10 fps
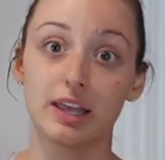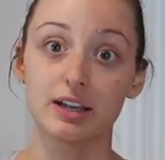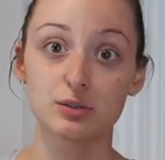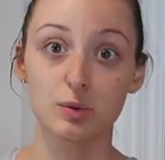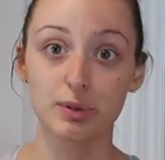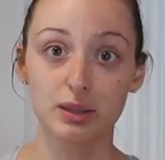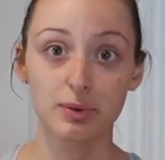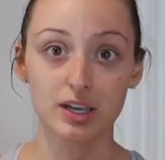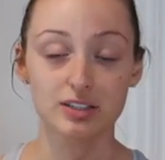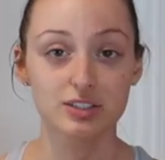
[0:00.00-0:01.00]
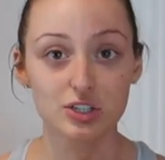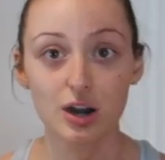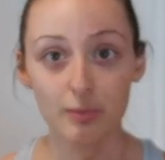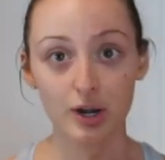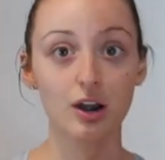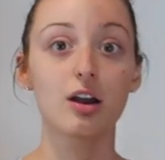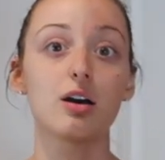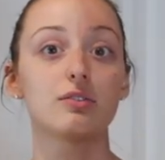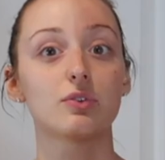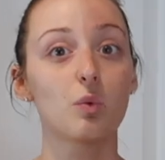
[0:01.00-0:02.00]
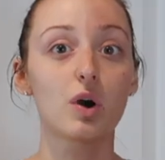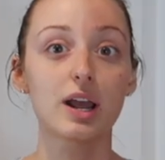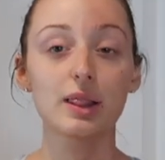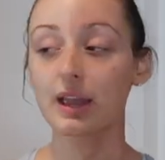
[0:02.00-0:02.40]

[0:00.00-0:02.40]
legs will be the biggest determiner of what I